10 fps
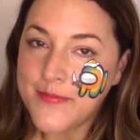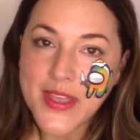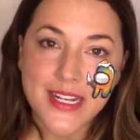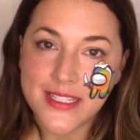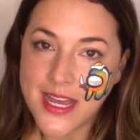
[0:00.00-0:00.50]

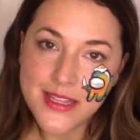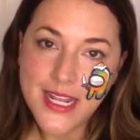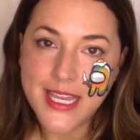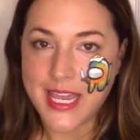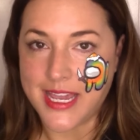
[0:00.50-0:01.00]
And it's not that I
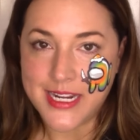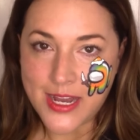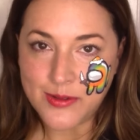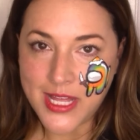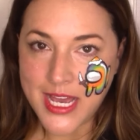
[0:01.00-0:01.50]
can't
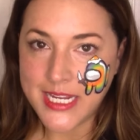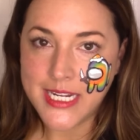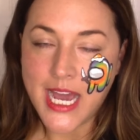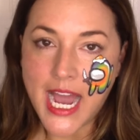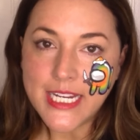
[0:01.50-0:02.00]

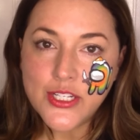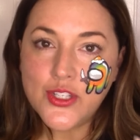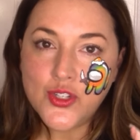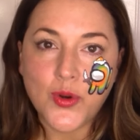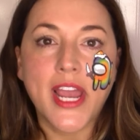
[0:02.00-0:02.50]
outline, I
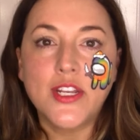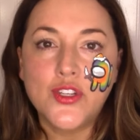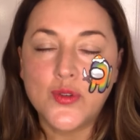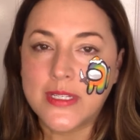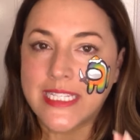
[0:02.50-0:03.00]
just try to
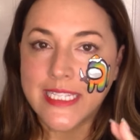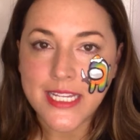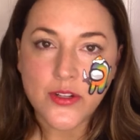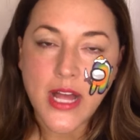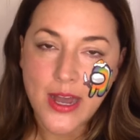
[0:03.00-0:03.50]
do as
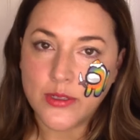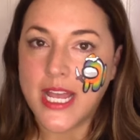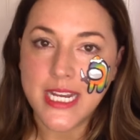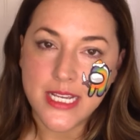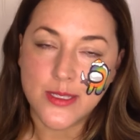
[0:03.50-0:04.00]
little
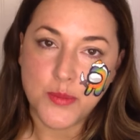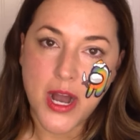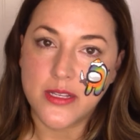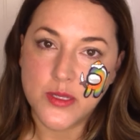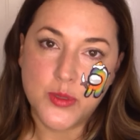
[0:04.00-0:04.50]
outlining as
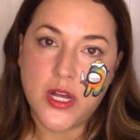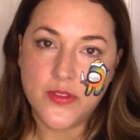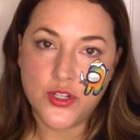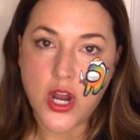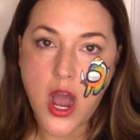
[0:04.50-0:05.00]
possible on the
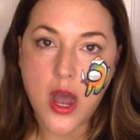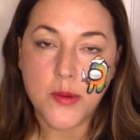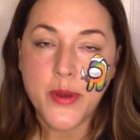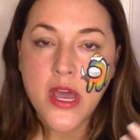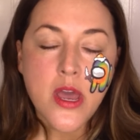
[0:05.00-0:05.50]

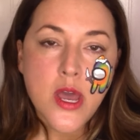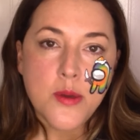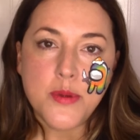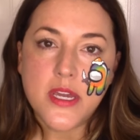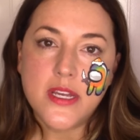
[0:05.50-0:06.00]
job
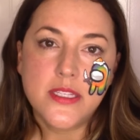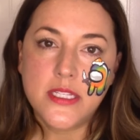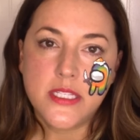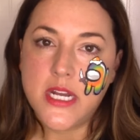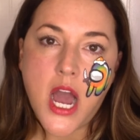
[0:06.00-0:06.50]
because
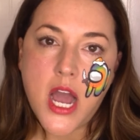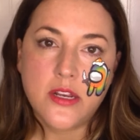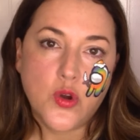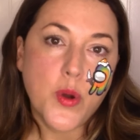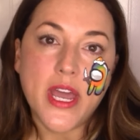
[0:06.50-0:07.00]
it's
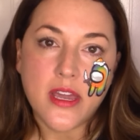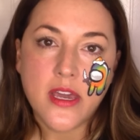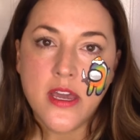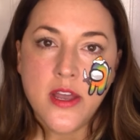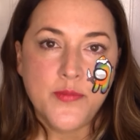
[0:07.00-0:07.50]
not quick.
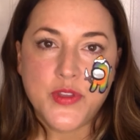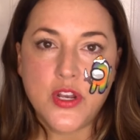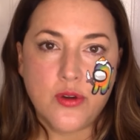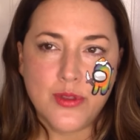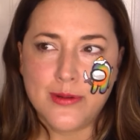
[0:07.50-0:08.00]
You
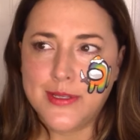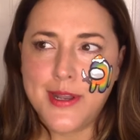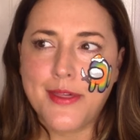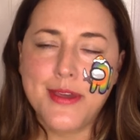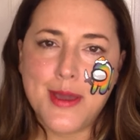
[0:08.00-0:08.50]
know, there's
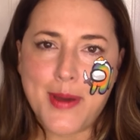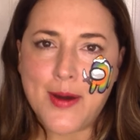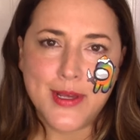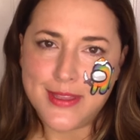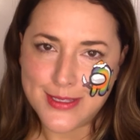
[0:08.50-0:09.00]
nothing
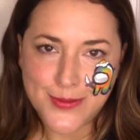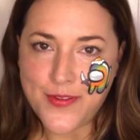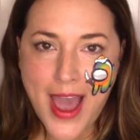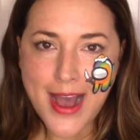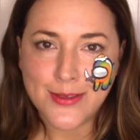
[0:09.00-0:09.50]
about it that's
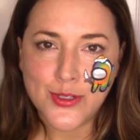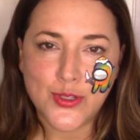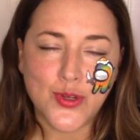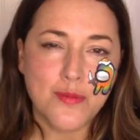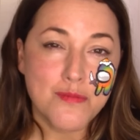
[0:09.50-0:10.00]
fast.
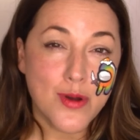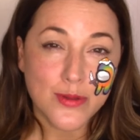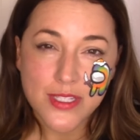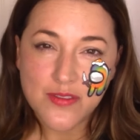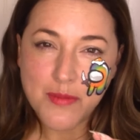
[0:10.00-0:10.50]
So
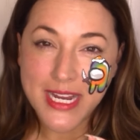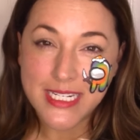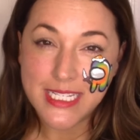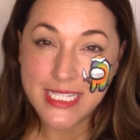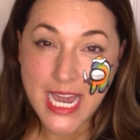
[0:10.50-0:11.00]
most of my
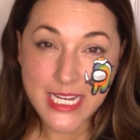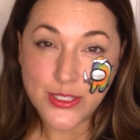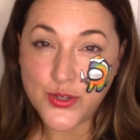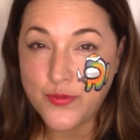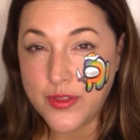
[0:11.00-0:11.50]

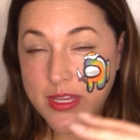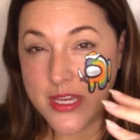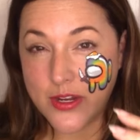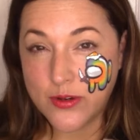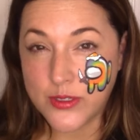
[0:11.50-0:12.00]
designs over the
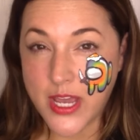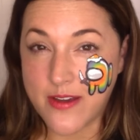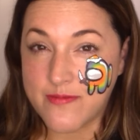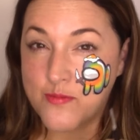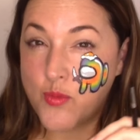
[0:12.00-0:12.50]
years
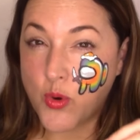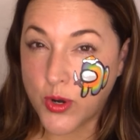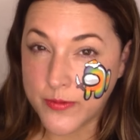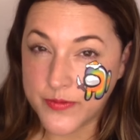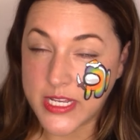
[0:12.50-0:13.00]
have
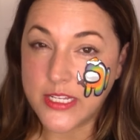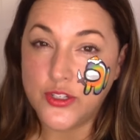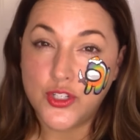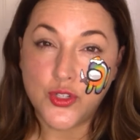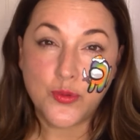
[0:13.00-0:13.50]
morphed
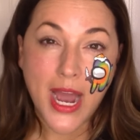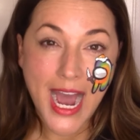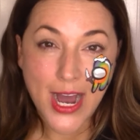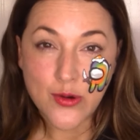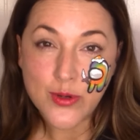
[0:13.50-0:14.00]
into
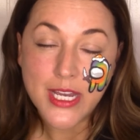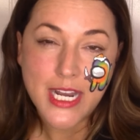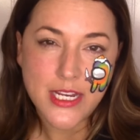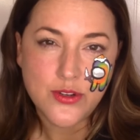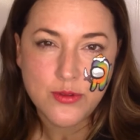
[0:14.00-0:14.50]
how can
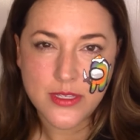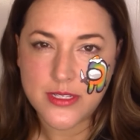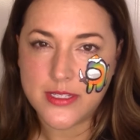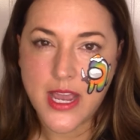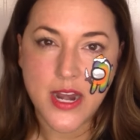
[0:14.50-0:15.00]
I do this
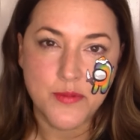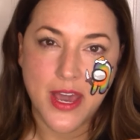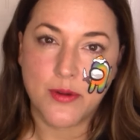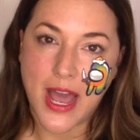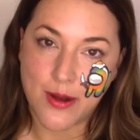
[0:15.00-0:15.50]
design
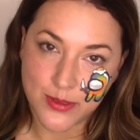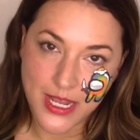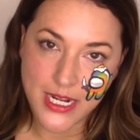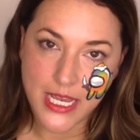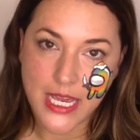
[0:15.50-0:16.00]
without
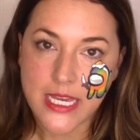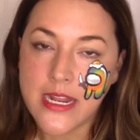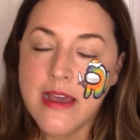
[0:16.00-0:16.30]
outlining it?